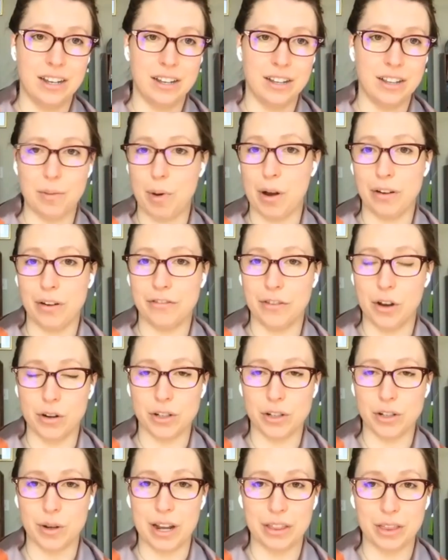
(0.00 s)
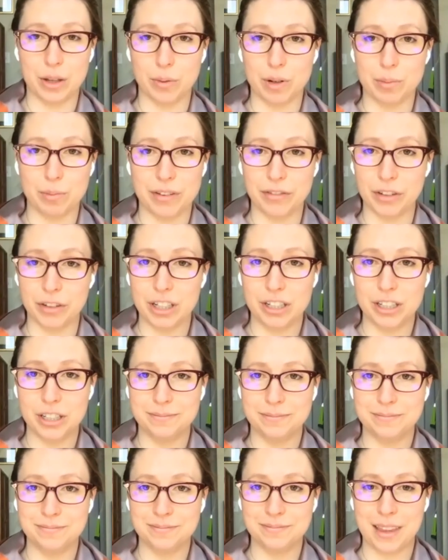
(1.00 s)
the po folks who hate the word privilege?
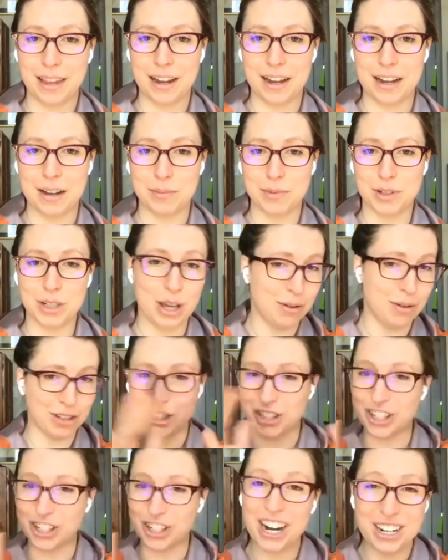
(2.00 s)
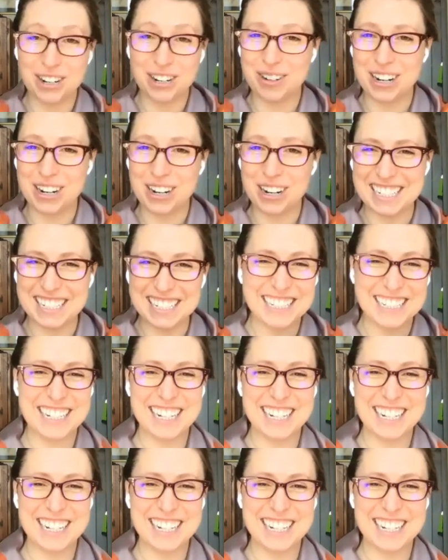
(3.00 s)
Um, so that was a giant question.